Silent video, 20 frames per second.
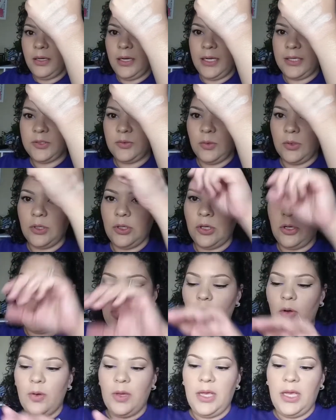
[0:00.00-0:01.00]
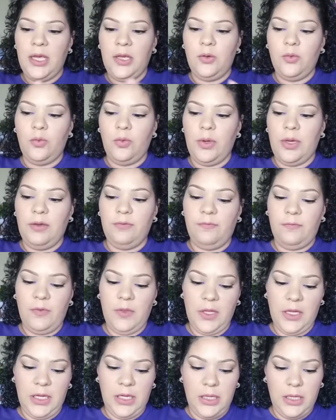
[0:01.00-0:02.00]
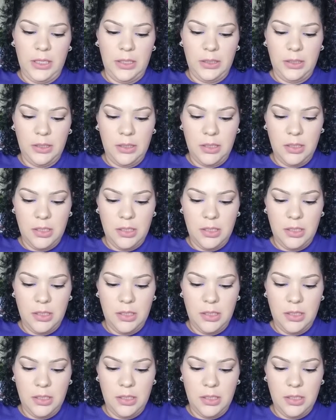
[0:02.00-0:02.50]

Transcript: Next, we're going to go in with the,